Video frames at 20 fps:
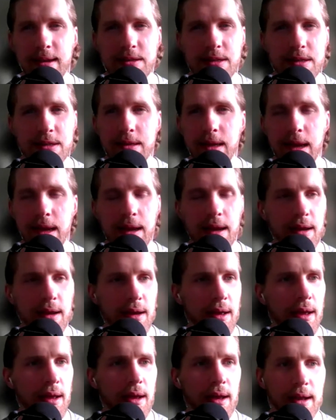it just like
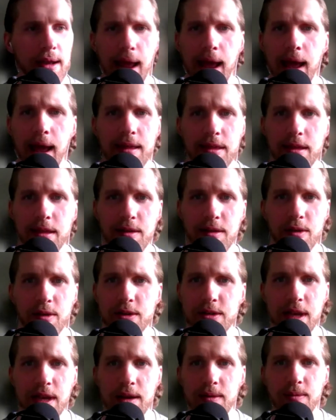a, an athlete
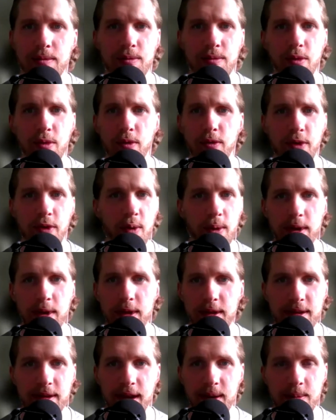looks at reviewing
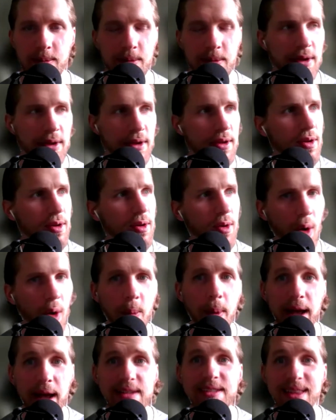the tape. Go
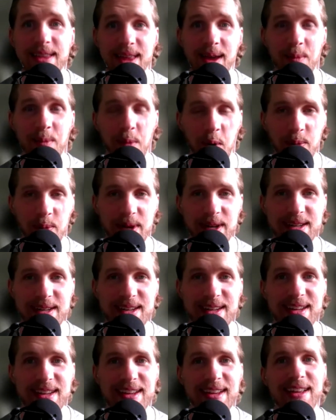back mm-hmm. to that
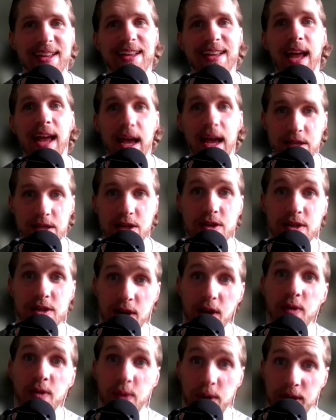moment ask
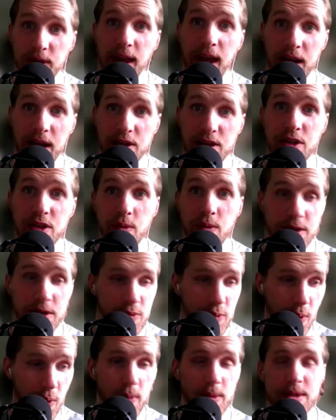yourself where the action
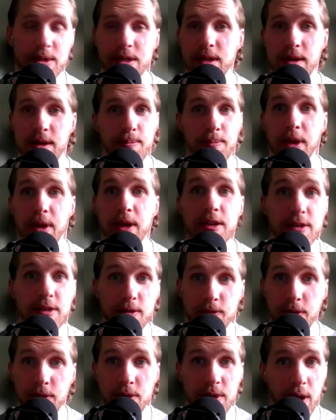was. What was the piece
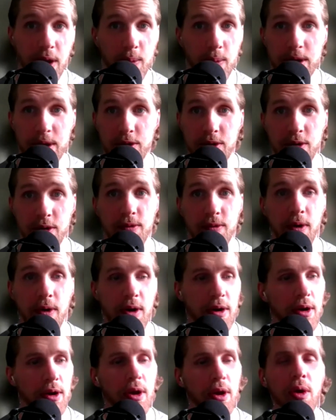of food that went too
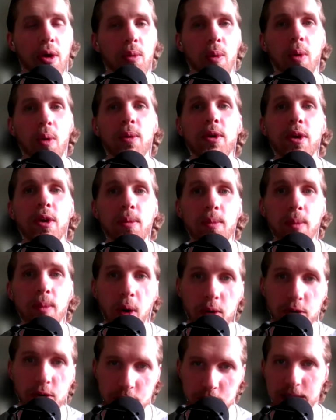far? What were your
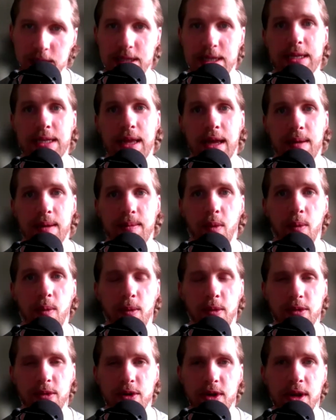emotions in that
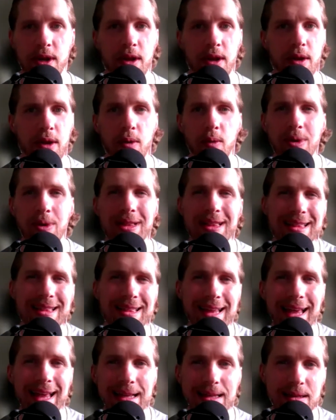moment? What
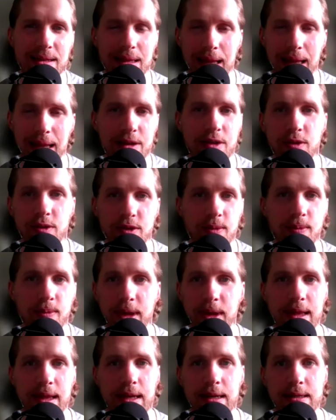led, led you to
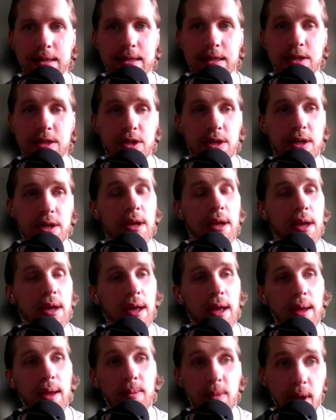make that decision?
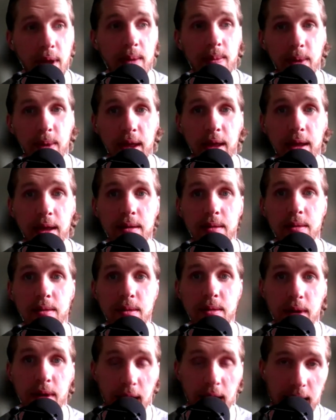And maybe
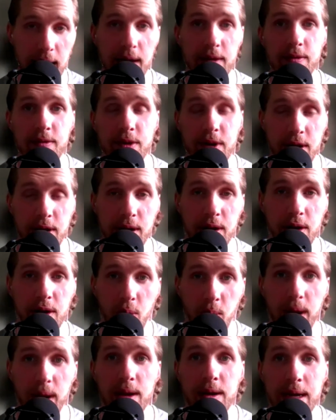have an, an,
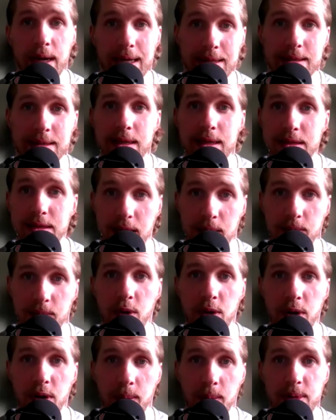awareness next time
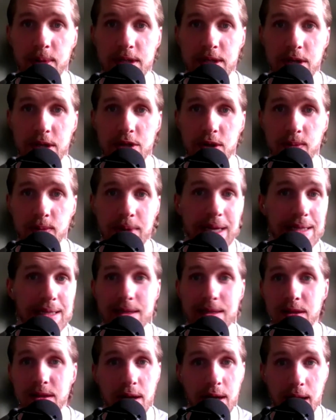you're in that position because
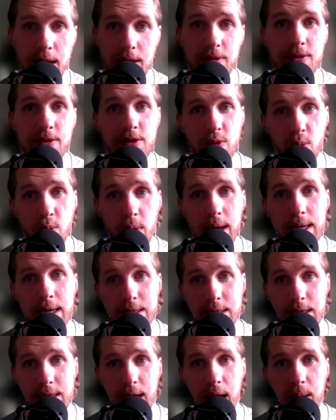it's not if, it's when
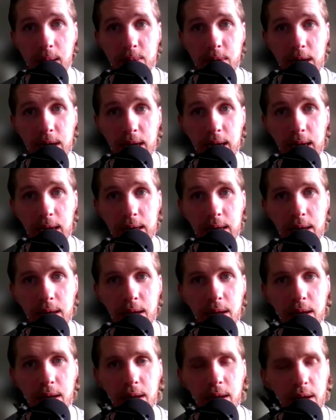it's going to happen again.
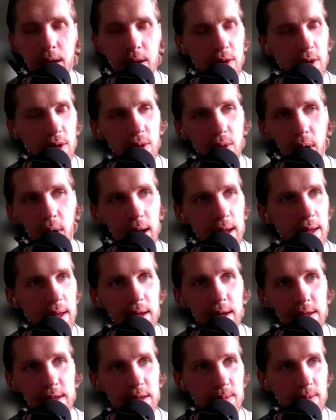Mm-hmm. And you
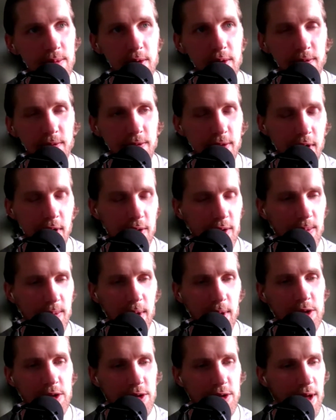highlighted something very
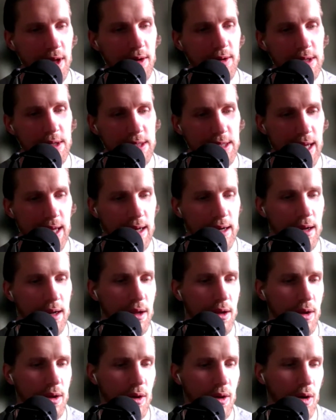major there is that
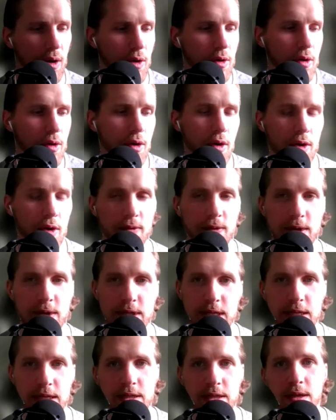our nervous
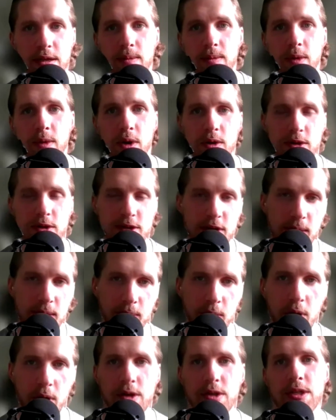system, our
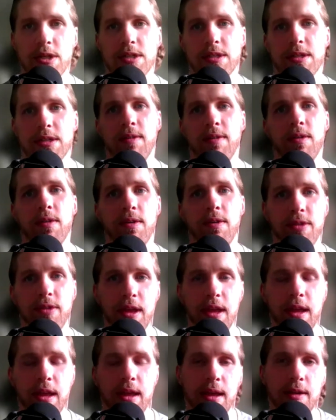subconscious level of
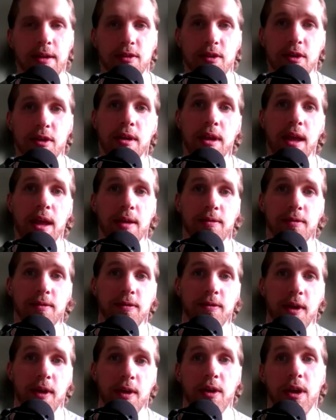thinking is going to get
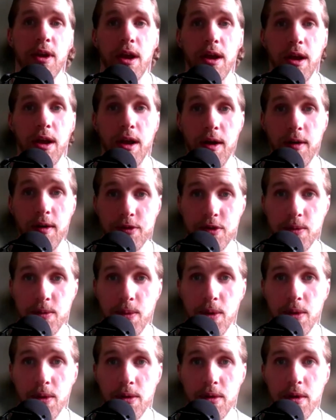very
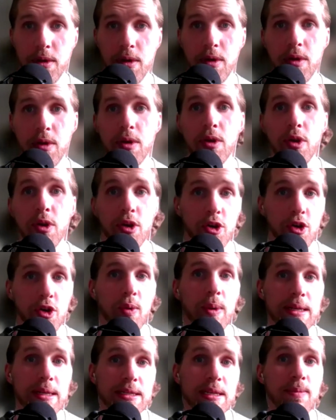uncomfortable
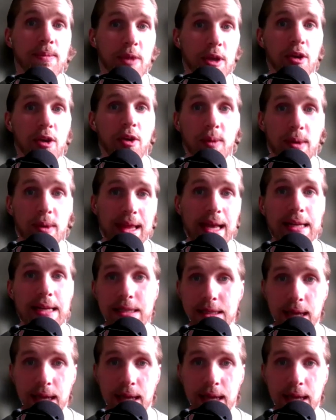doing something new in that